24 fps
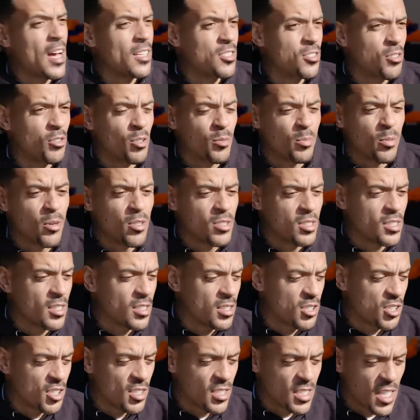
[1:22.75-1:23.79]
I told her
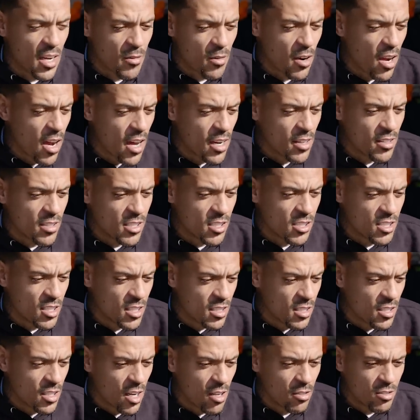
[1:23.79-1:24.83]
personally she's never hotter than she,
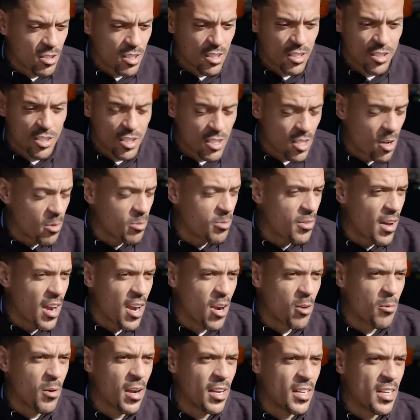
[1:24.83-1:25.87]
you know, she, she's on
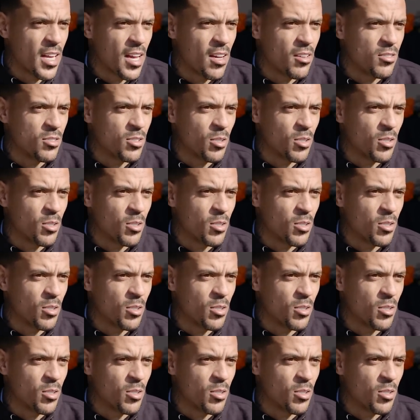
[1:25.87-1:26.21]
fire right now.